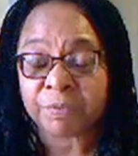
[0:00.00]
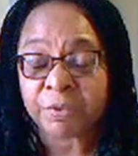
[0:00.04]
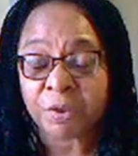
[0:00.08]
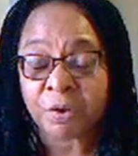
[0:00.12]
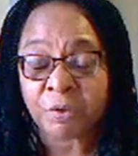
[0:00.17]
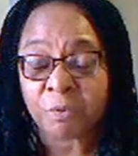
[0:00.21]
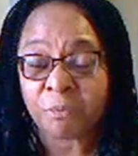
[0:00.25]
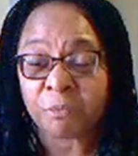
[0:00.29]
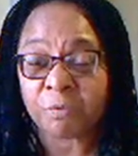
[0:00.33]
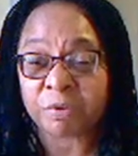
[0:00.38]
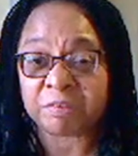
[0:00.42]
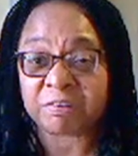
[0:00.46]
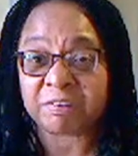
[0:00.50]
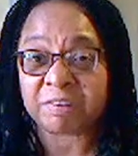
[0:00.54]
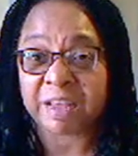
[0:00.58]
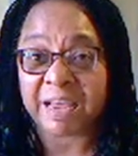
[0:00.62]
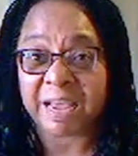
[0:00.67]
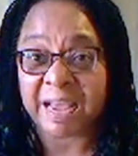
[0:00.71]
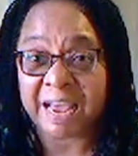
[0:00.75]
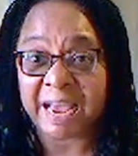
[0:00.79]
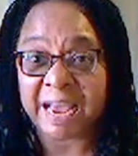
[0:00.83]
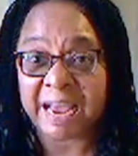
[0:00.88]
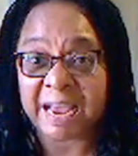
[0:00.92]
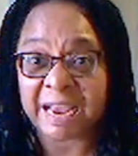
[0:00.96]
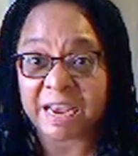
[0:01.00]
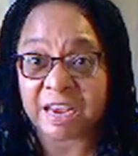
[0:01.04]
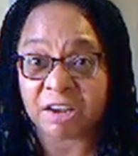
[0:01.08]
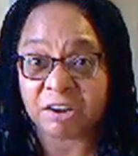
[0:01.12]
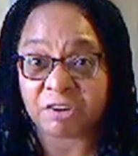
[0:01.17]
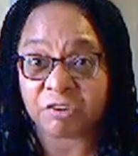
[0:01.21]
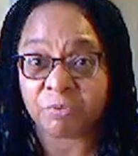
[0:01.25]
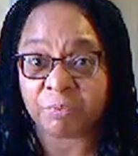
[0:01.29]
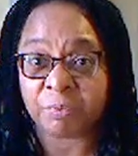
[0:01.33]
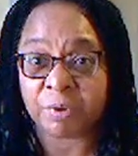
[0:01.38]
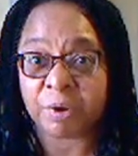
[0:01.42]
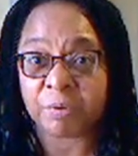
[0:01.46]
was the
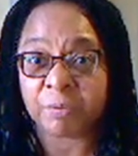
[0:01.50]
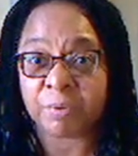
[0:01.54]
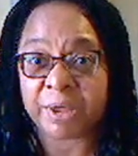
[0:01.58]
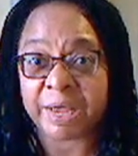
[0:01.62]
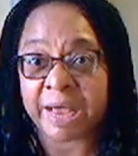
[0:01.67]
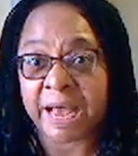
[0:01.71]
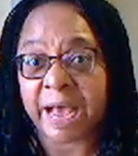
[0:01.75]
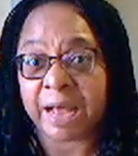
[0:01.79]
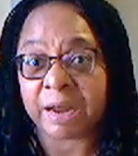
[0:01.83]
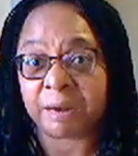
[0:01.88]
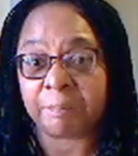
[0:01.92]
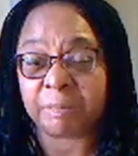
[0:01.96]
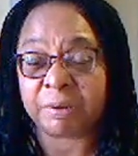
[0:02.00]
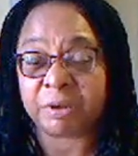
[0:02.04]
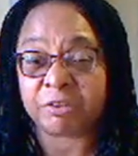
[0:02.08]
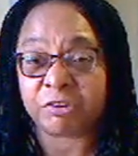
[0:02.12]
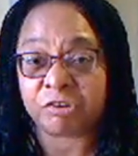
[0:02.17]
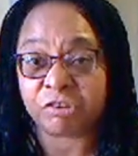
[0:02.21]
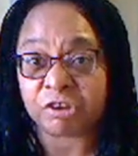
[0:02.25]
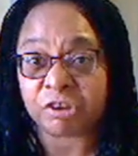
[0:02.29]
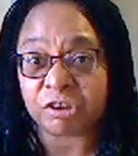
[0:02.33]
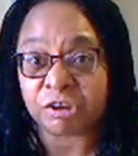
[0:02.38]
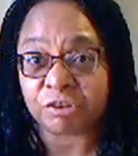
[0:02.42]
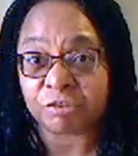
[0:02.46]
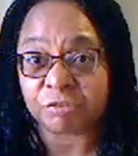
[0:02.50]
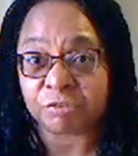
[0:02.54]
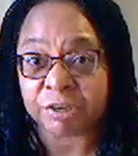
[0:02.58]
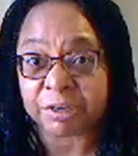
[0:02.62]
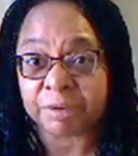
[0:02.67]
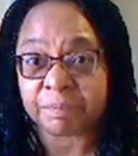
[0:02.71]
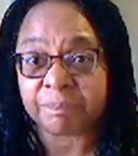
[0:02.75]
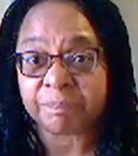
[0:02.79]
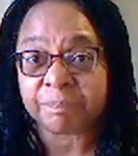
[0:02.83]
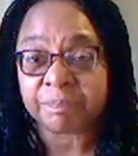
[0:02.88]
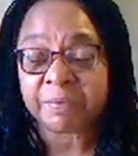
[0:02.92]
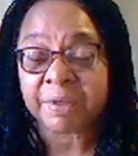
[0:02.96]
age where we had
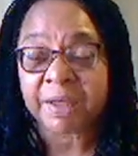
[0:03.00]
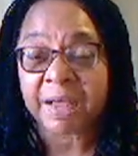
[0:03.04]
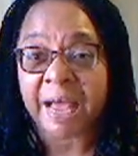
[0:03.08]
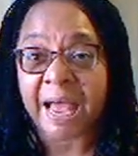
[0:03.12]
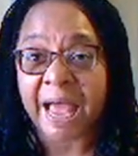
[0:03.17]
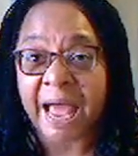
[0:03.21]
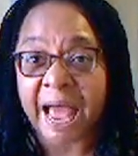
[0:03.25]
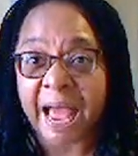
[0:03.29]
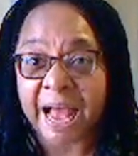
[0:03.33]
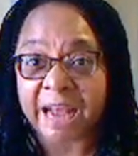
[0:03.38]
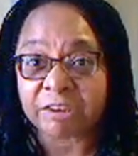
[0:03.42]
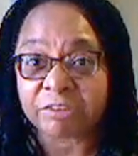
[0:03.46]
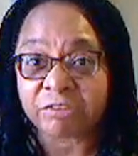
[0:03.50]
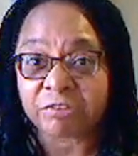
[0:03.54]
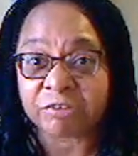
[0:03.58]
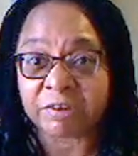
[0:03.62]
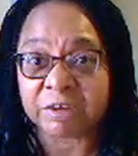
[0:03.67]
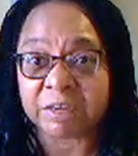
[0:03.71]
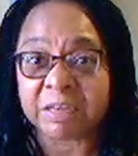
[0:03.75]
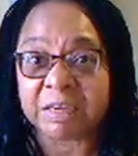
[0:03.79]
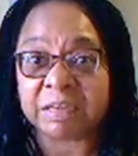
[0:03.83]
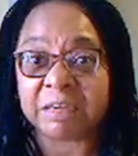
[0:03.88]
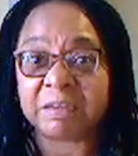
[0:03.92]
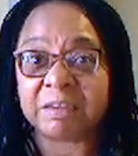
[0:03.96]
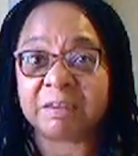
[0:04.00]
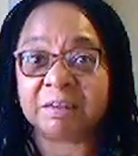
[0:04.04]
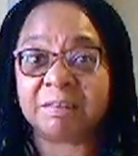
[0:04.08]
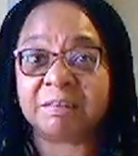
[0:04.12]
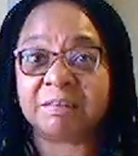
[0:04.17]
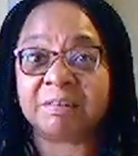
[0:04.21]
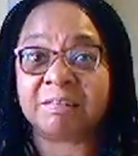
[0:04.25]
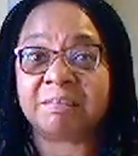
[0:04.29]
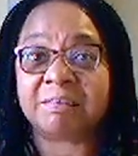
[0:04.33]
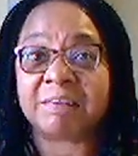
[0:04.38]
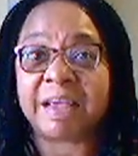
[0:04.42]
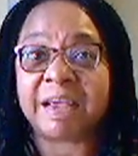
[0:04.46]
machinery actually
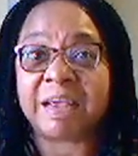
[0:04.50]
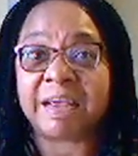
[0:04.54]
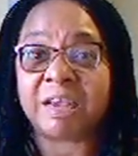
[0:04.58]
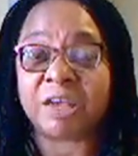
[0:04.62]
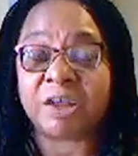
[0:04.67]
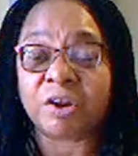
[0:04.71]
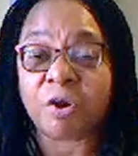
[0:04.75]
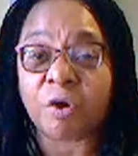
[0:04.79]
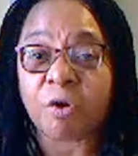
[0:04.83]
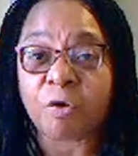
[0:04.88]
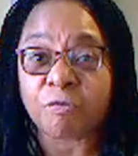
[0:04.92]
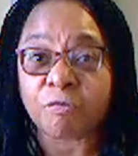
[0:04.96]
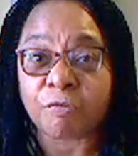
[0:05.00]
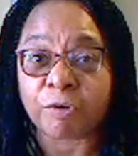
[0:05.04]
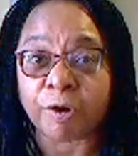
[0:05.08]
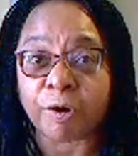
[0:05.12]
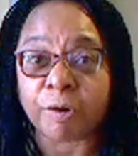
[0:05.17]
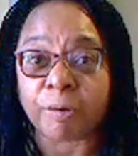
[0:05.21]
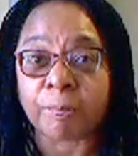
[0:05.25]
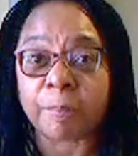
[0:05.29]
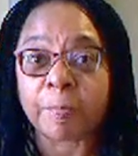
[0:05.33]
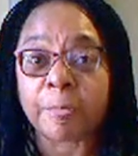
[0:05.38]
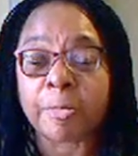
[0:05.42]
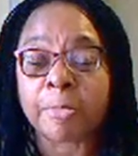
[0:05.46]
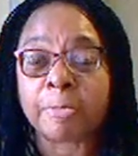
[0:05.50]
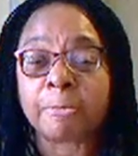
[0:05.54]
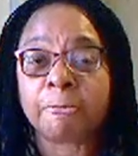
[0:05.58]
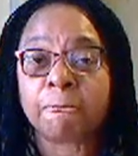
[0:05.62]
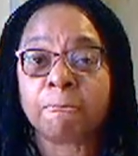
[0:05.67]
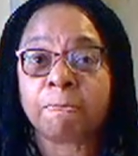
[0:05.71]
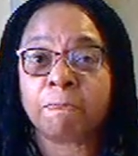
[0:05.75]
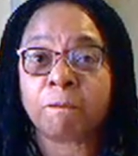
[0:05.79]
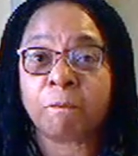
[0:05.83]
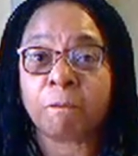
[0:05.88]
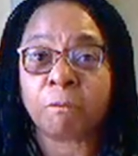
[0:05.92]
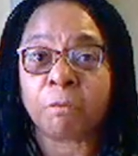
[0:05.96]
taking over
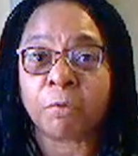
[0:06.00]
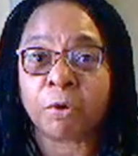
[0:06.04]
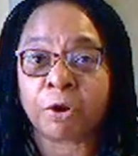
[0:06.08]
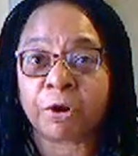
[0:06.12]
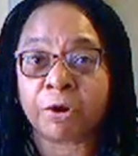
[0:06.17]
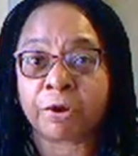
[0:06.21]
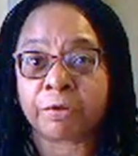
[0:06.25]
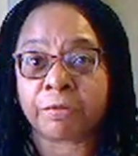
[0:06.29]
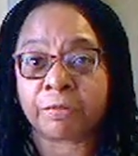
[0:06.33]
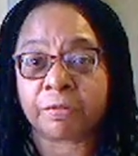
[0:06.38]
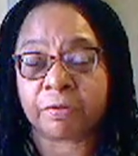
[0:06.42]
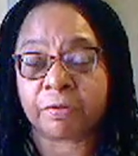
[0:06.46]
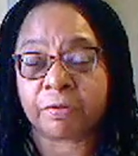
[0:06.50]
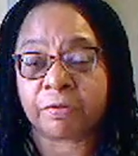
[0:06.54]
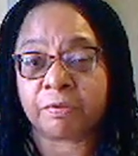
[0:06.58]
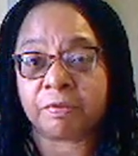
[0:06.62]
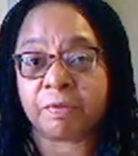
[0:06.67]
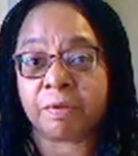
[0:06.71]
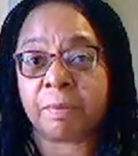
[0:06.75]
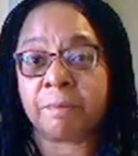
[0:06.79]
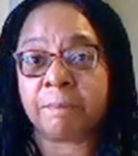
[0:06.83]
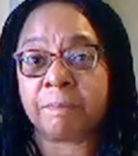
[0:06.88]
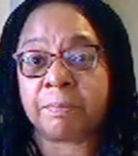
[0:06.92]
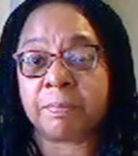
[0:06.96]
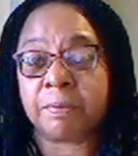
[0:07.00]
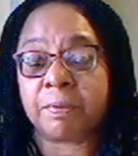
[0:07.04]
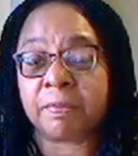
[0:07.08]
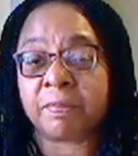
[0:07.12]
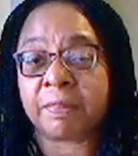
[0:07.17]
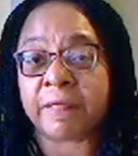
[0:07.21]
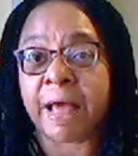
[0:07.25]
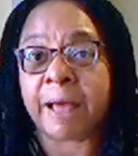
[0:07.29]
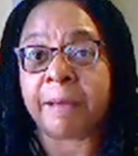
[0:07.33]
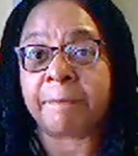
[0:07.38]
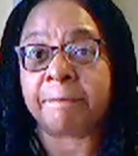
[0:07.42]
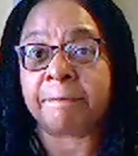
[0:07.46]
the work
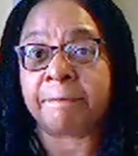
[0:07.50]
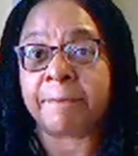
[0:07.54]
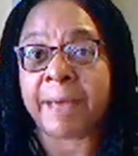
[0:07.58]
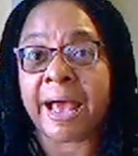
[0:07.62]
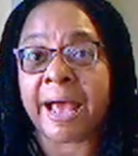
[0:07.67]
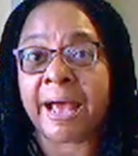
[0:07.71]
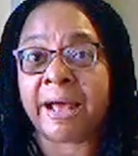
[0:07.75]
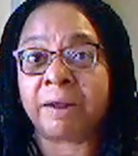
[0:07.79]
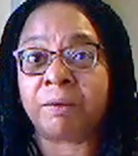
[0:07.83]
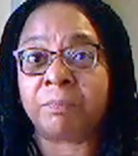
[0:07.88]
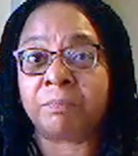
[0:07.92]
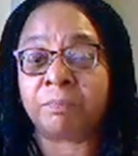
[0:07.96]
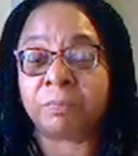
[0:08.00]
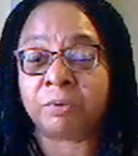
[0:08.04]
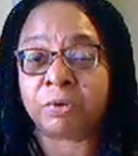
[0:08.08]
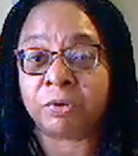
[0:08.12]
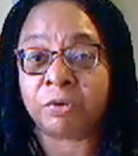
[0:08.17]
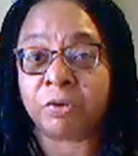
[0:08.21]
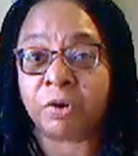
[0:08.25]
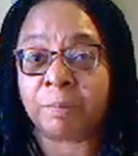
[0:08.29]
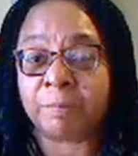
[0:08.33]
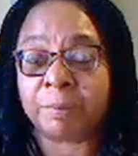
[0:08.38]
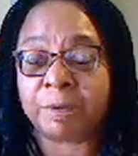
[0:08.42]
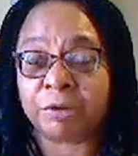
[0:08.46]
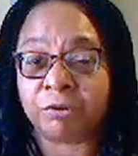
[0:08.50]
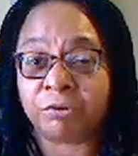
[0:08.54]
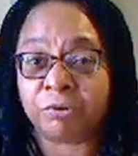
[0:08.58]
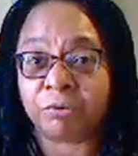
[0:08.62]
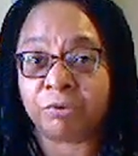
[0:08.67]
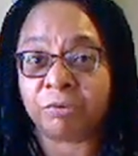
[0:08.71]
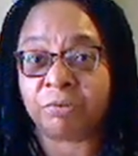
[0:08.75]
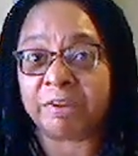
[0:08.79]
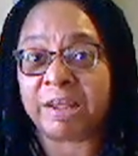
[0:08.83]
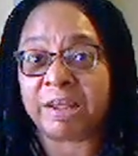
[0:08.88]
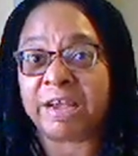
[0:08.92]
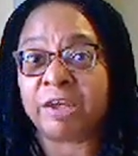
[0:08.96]
that man would normally
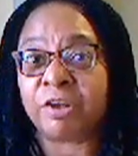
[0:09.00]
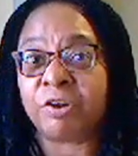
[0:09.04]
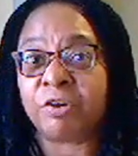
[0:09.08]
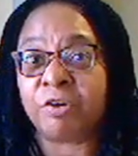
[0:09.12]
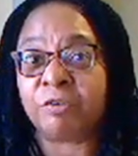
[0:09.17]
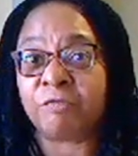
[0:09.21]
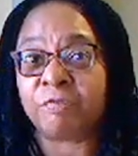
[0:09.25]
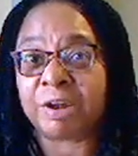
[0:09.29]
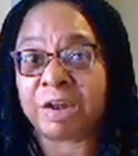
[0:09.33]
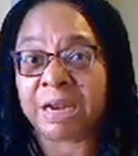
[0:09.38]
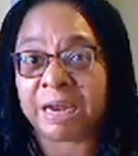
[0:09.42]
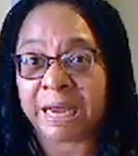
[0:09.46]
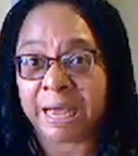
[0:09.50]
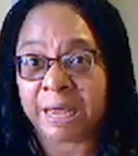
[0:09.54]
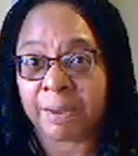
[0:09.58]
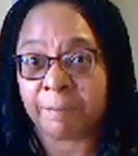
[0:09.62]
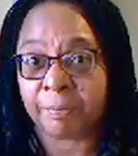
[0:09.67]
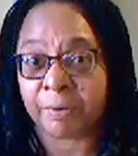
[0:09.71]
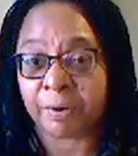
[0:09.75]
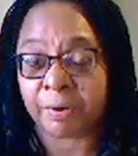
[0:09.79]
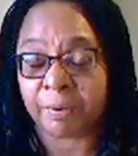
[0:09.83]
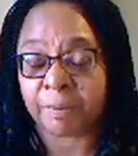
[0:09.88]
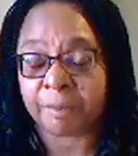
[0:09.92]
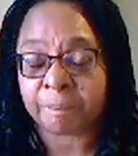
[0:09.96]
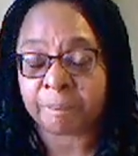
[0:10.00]
do, taking over labor.